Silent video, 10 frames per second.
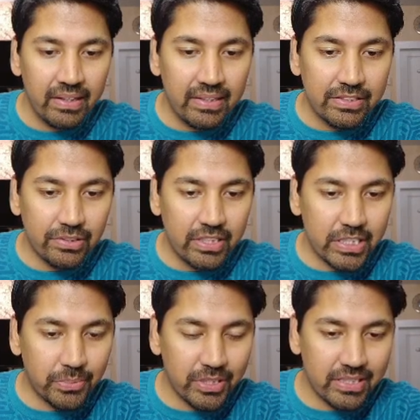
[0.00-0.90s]
So
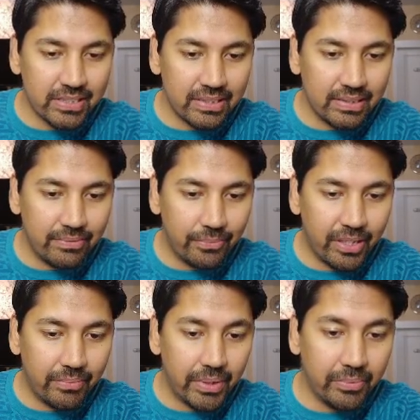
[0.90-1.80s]
this was
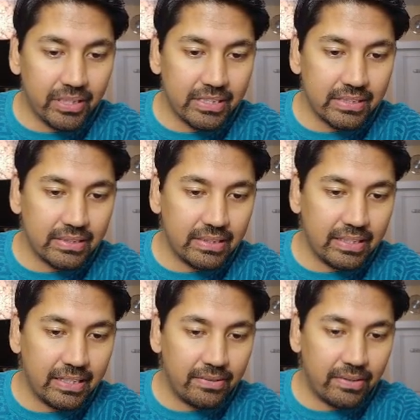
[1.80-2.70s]
where we were
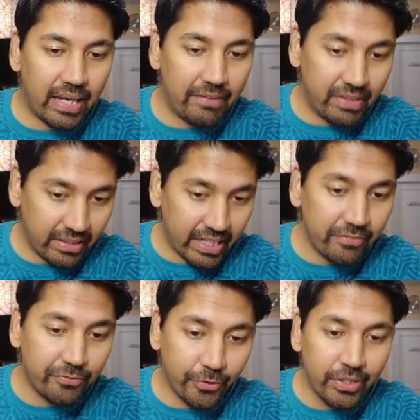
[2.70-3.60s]
having, again,
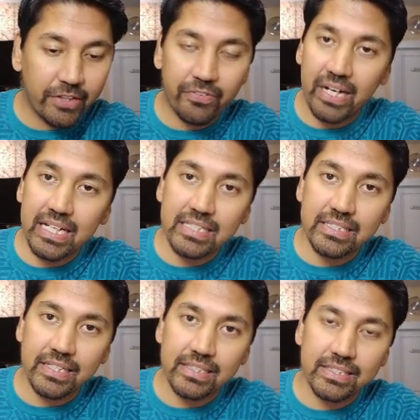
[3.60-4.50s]
4 different ad
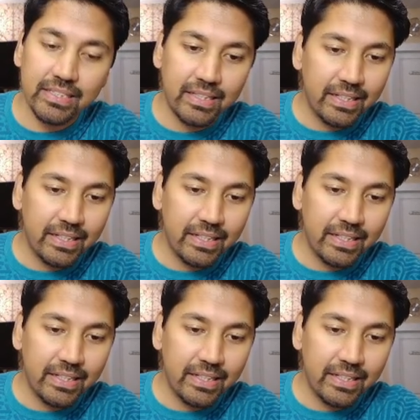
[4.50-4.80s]
sets,